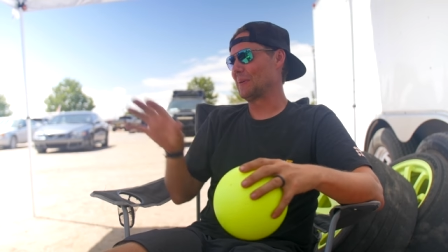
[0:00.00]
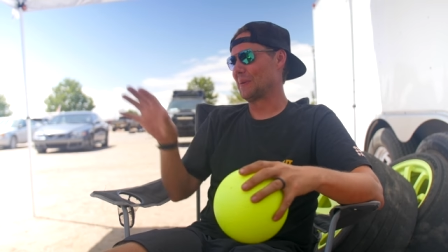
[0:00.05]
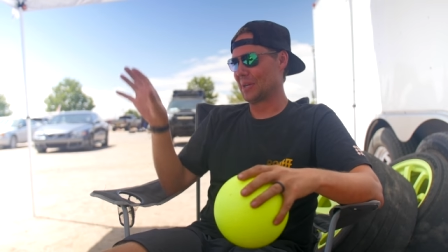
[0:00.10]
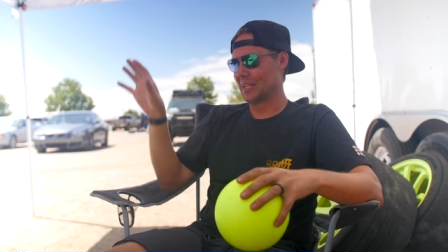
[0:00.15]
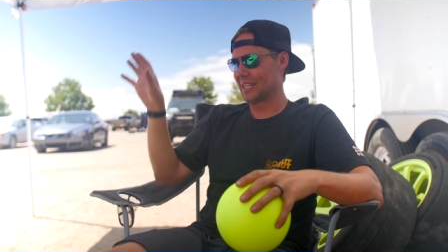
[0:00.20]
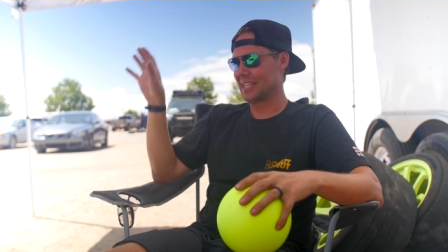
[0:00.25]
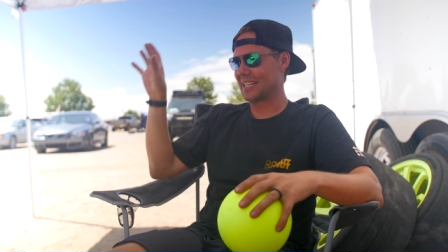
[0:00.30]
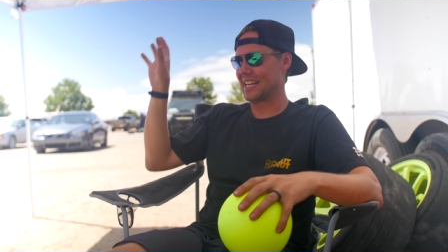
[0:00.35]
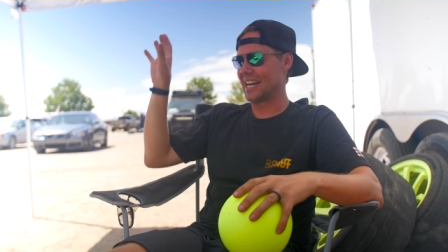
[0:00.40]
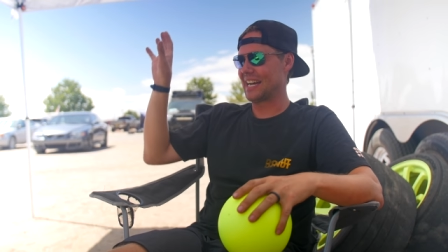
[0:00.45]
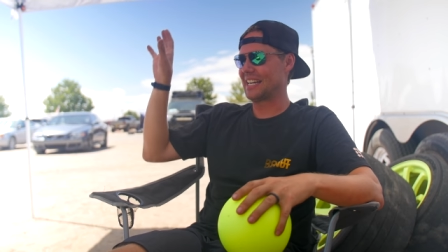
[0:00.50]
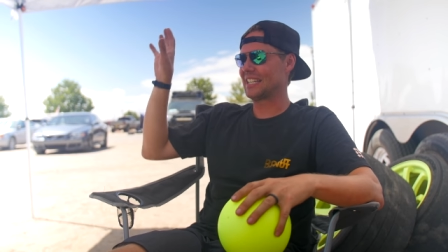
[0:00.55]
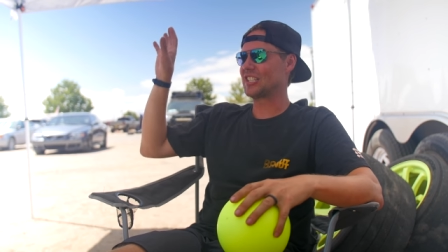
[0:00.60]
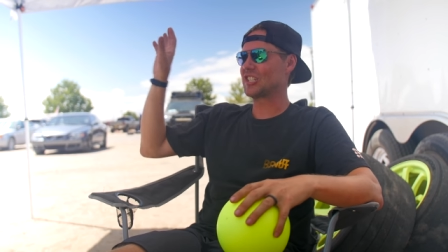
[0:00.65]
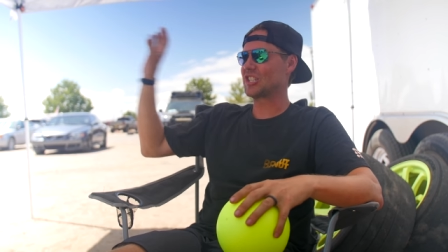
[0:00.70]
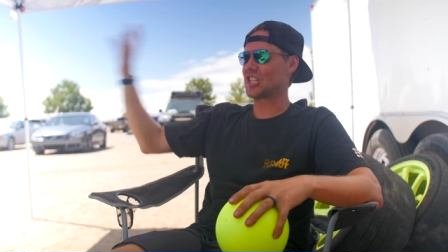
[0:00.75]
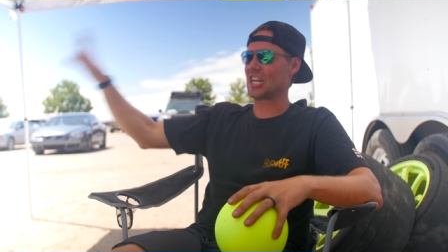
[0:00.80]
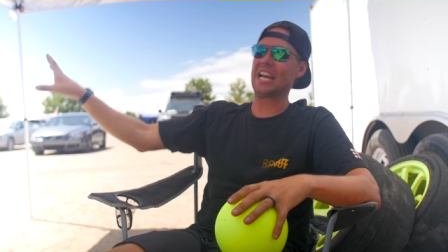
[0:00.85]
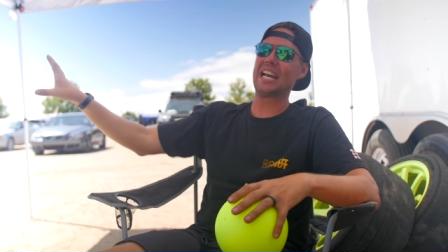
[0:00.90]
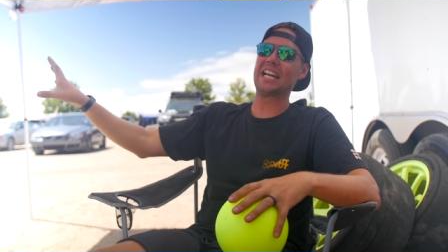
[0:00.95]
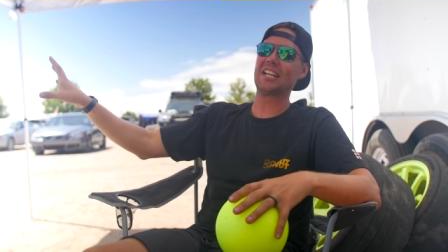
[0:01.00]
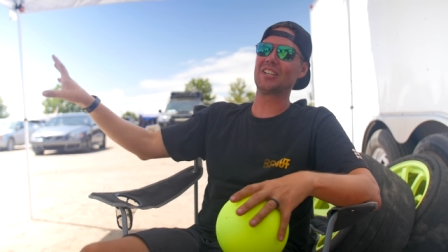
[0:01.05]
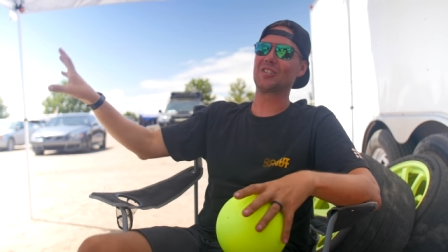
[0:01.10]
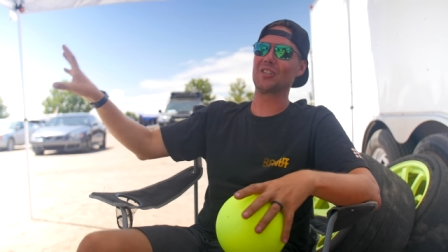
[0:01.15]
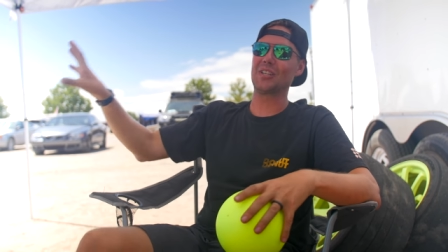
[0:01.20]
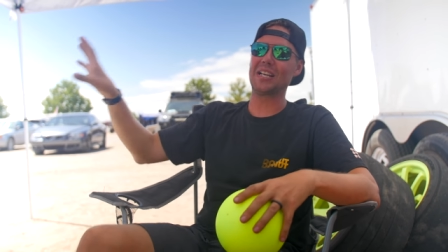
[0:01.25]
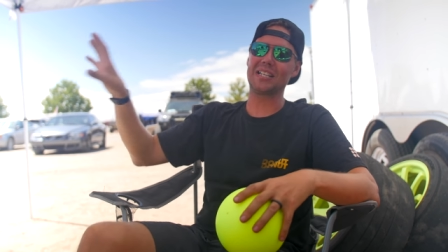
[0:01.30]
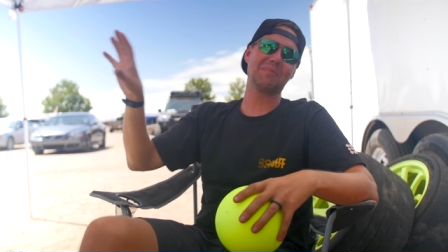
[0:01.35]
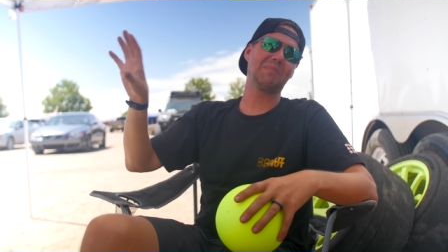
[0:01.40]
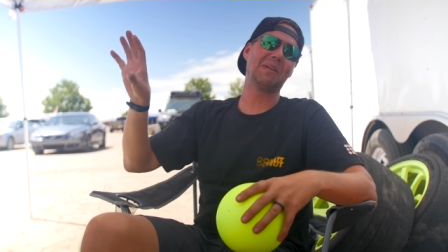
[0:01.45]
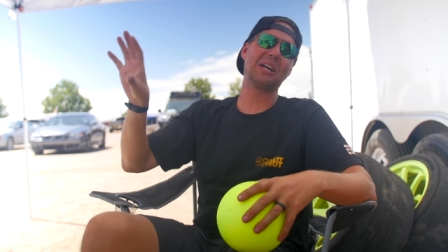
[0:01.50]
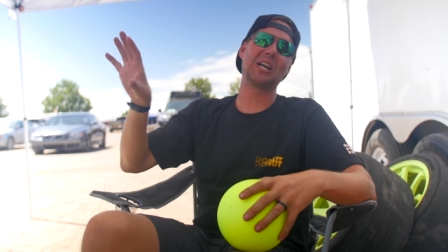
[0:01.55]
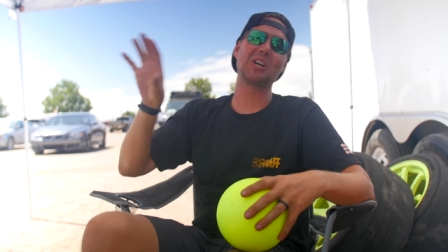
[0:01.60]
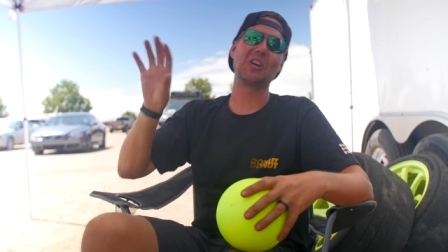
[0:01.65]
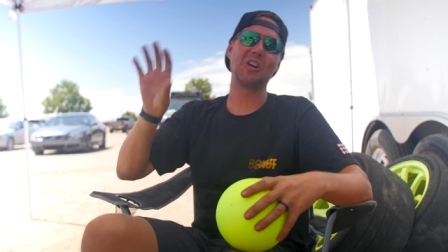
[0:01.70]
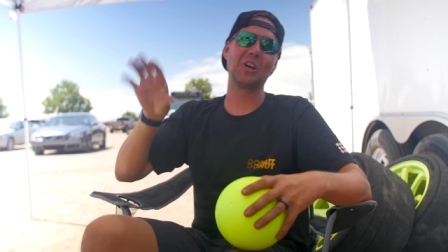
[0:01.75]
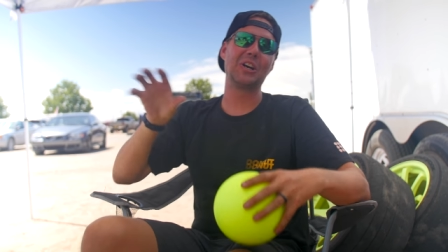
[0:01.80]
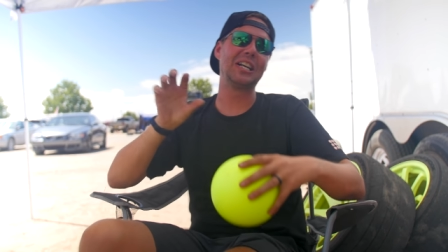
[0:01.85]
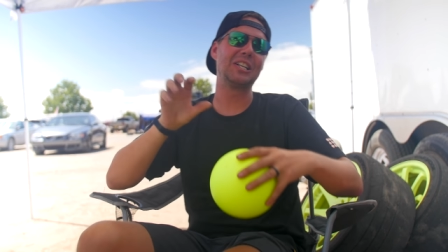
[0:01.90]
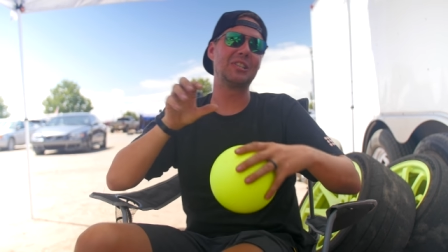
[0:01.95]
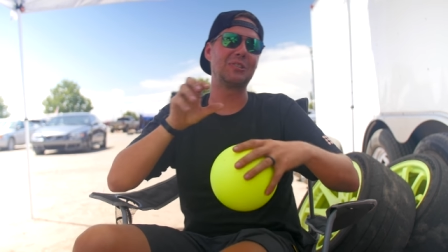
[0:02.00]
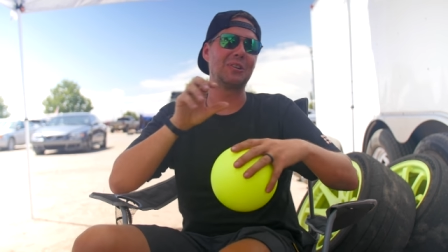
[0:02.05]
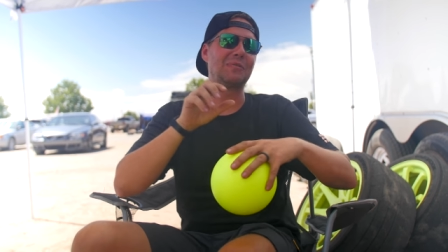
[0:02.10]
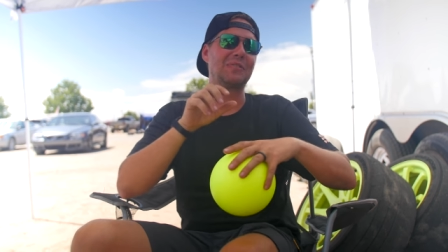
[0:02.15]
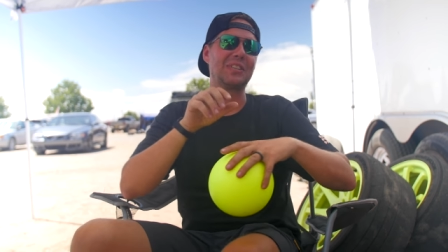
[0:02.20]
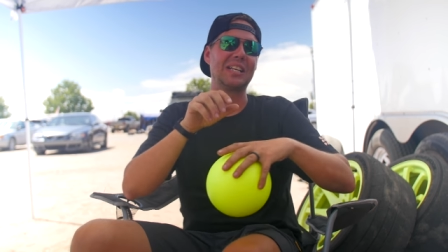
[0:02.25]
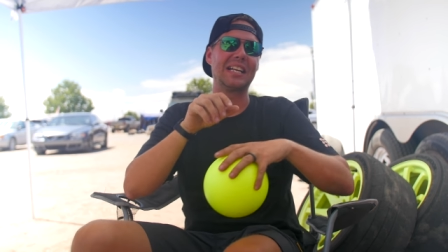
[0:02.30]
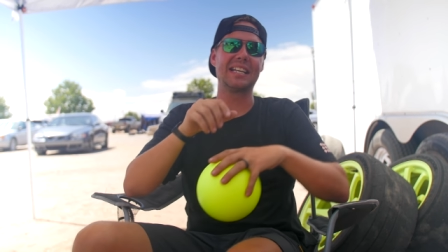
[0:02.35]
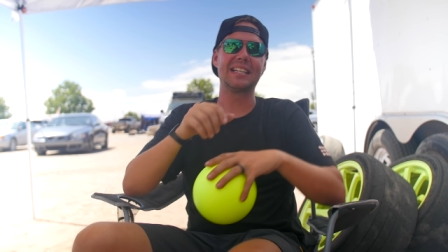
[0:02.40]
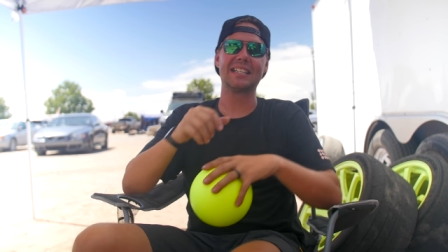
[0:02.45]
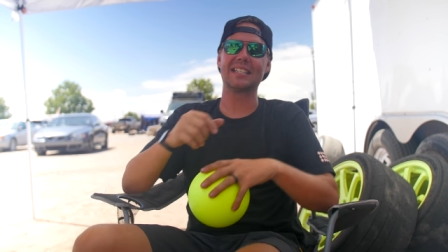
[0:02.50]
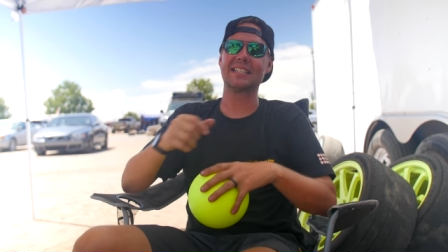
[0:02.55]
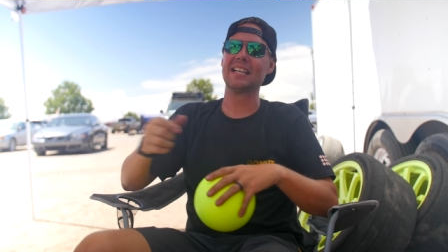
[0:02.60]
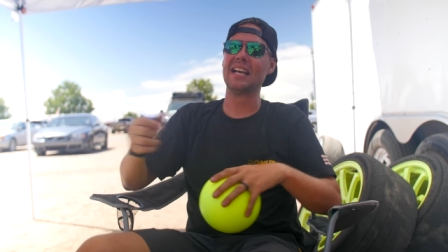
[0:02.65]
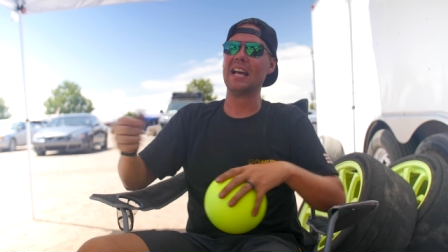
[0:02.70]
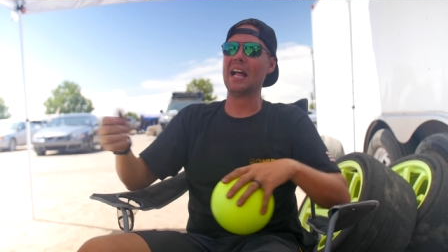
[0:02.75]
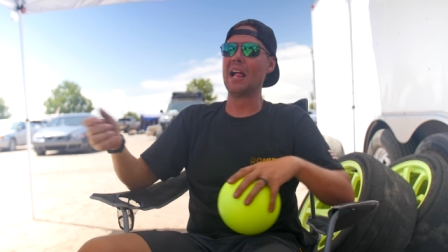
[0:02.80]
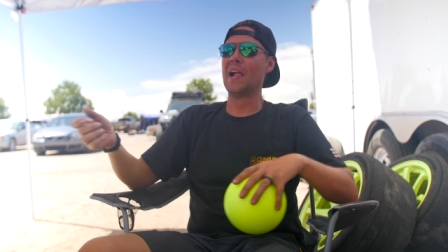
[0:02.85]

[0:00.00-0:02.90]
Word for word: really nice change. So that's my current drifting is